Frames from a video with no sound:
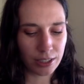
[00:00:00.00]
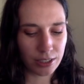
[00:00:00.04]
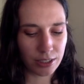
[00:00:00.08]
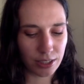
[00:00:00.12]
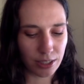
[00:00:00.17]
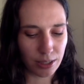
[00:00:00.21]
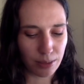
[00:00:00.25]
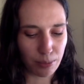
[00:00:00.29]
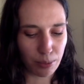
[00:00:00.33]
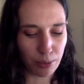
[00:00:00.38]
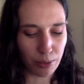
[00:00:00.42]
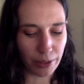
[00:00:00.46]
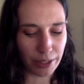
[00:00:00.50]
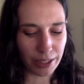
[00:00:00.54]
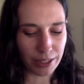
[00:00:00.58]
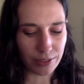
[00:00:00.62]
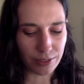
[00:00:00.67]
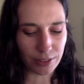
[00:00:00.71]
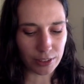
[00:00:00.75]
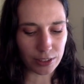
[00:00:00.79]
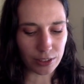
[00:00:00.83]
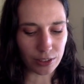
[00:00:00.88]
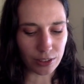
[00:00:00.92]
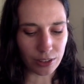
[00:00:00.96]
to the point of
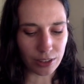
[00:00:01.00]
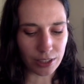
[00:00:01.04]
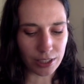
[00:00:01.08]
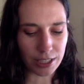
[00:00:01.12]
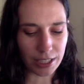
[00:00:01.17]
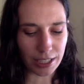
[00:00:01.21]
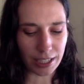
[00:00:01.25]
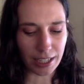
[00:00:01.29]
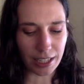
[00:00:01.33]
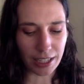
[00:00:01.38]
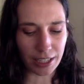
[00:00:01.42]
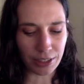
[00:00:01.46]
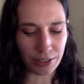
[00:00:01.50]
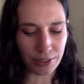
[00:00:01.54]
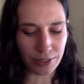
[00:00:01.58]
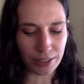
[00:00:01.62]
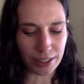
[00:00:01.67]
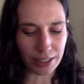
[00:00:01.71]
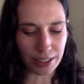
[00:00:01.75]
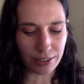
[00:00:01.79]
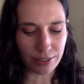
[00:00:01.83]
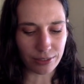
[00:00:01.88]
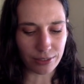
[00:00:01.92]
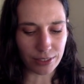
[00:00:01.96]
acknowledging how you
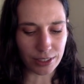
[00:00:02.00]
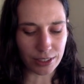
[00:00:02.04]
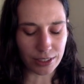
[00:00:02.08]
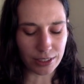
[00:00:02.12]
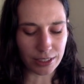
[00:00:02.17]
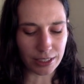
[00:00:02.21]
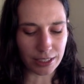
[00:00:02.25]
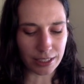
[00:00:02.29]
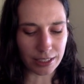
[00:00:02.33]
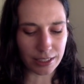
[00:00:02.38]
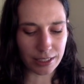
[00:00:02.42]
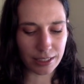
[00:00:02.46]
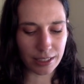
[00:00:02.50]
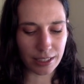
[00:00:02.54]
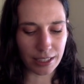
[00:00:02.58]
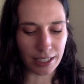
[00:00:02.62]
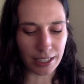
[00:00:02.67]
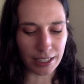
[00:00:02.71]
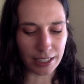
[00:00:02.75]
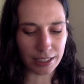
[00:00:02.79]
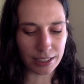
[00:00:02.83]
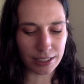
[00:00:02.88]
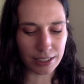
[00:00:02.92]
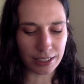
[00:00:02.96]
really feel in this
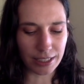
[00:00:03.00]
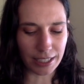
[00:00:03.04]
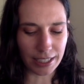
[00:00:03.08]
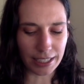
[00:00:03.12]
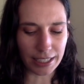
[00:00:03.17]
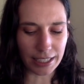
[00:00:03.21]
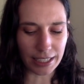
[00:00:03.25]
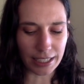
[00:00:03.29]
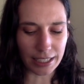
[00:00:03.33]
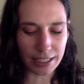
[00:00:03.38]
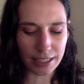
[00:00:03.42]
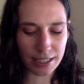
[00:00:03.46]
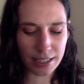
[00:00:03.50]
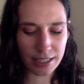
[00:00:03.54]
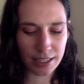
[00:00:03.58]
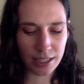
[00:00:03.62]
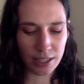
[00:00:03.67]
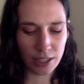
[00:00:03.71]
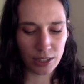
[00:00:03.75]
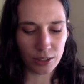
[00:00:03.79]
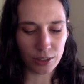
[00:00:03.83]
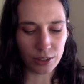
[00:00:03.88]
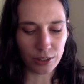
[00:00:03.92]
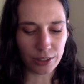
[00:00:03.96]
connection, I guess,
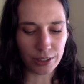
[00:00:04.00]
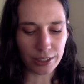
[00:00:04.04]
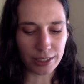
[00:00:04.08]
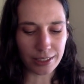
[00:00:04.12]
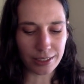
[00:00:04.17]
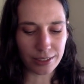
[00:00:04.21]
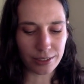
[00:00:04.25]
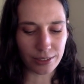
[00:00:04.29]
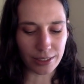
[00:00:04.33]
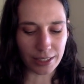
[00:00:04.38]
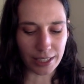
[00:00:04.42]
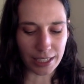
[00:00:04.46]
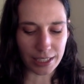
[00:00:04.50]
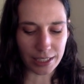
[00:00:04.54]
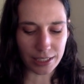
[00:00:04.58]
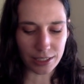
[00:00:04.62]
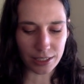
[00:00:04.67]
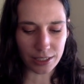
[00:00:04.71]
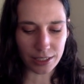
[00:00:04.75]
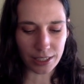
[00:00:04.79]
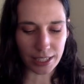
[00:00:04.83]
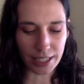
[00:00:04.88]
or in this relation.